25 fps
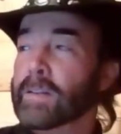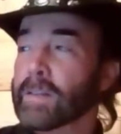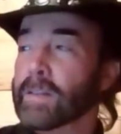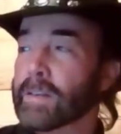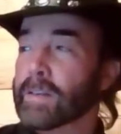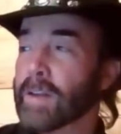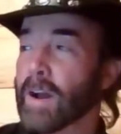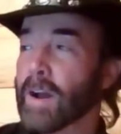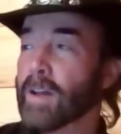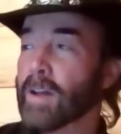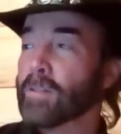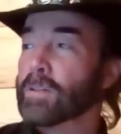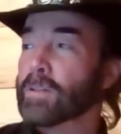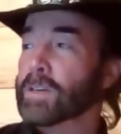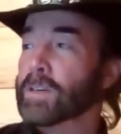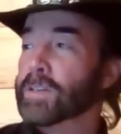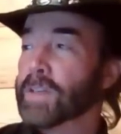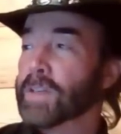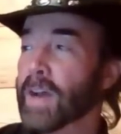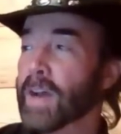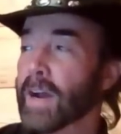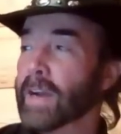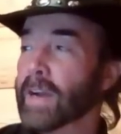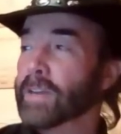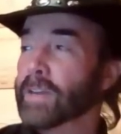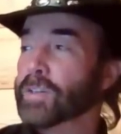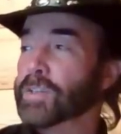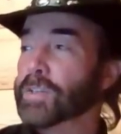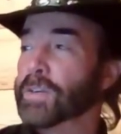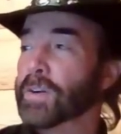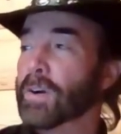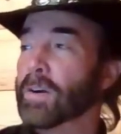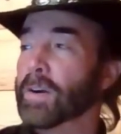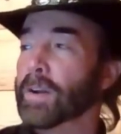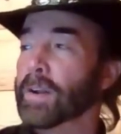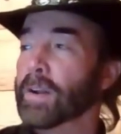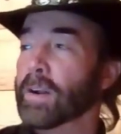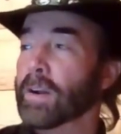The dollar is high and
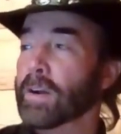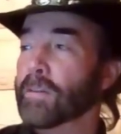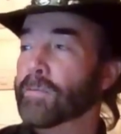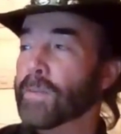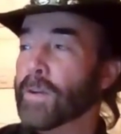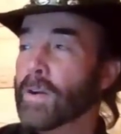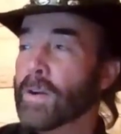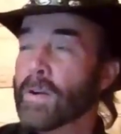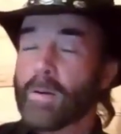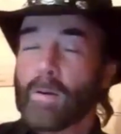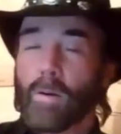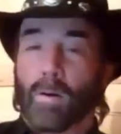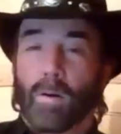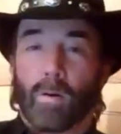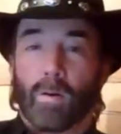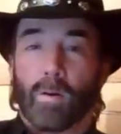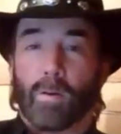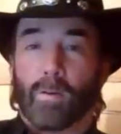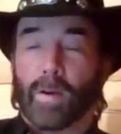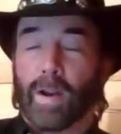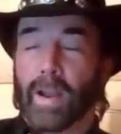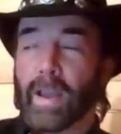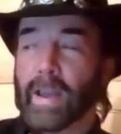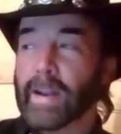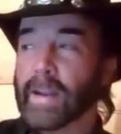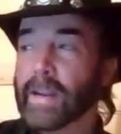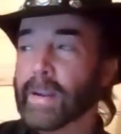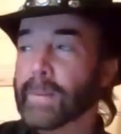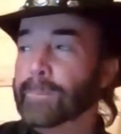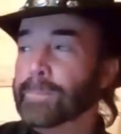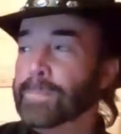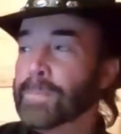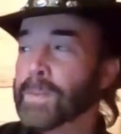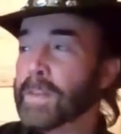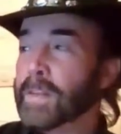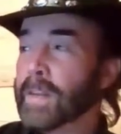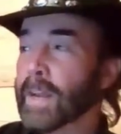strong enough already.